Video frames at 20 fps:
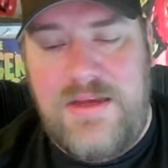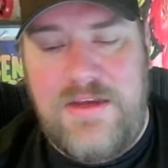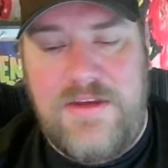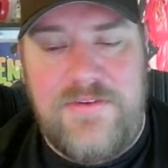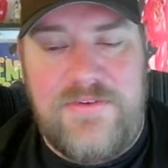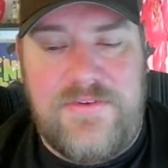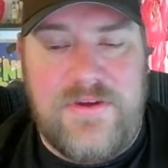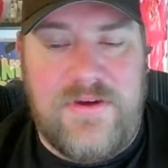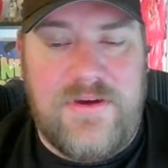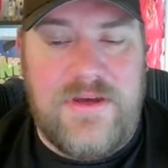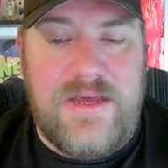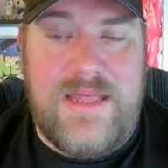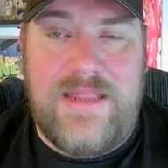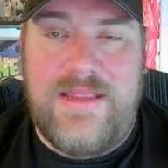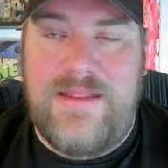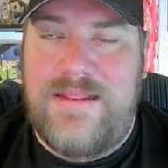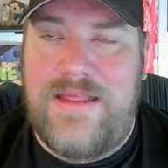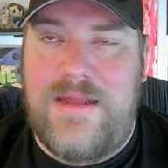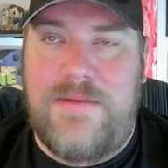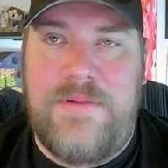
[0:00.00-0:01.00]
So
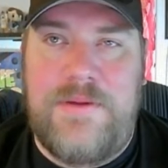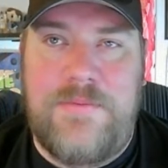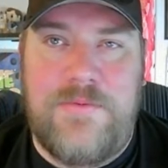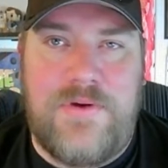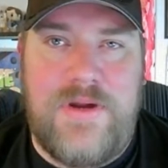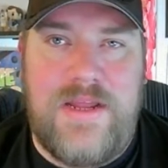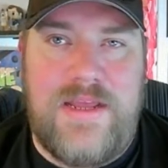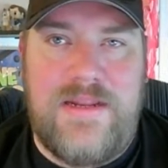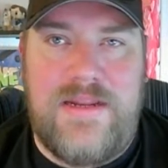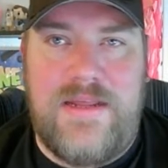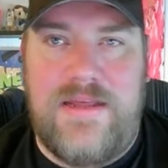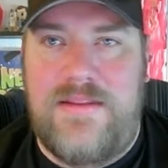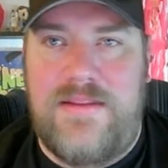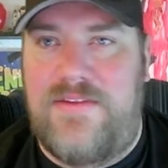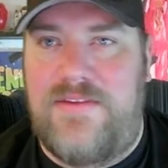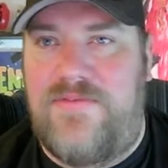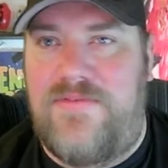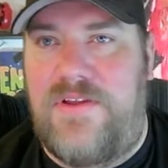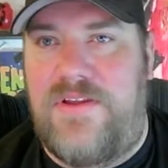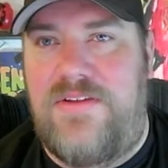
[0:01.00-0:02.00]
a lot of people were hating on
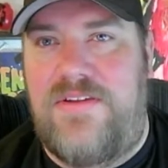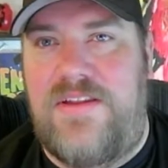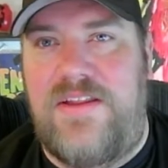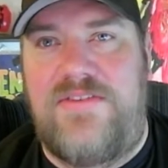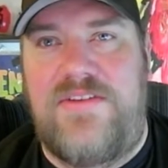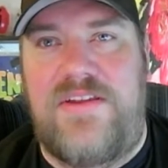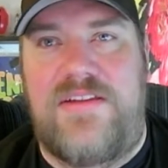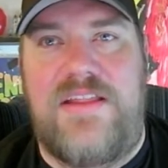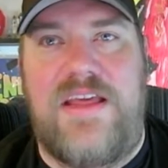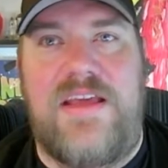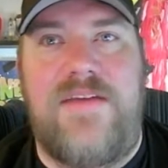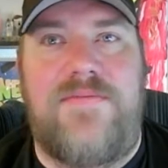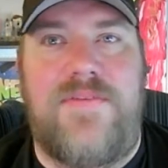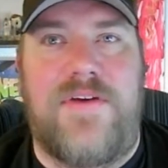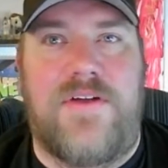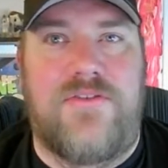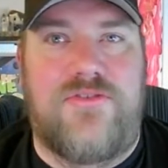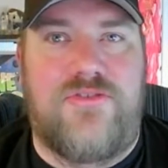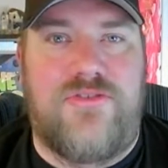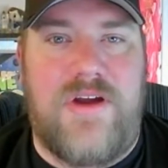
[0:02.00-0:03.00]
it. They said they
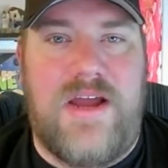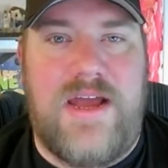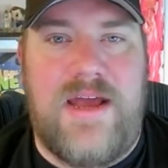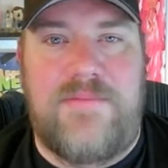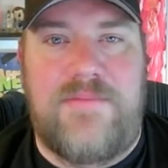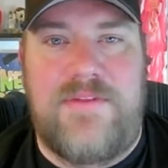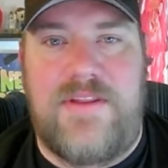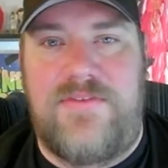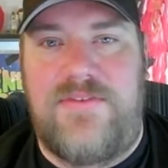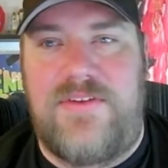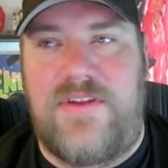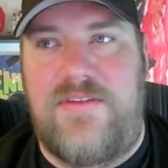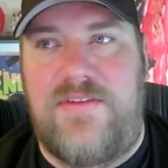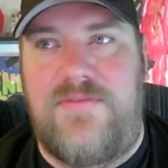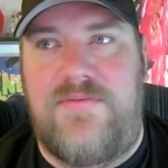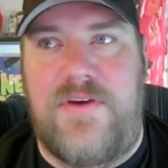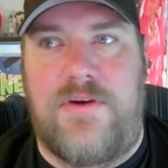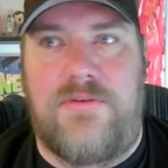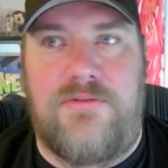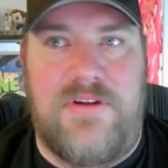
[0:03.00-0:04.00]
felt trapped. They said they
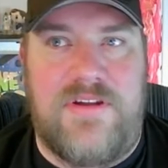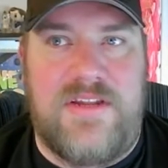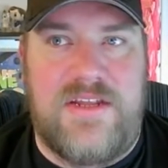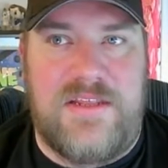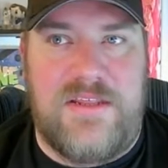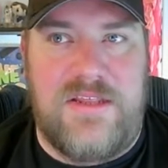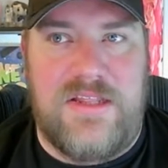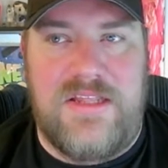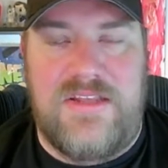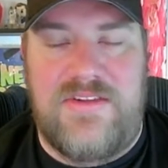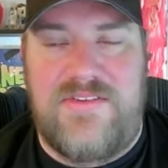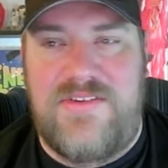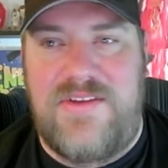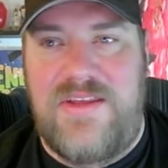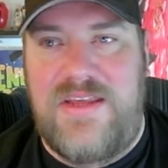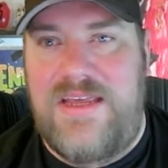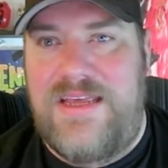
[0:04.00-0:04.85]
felt ridiculous.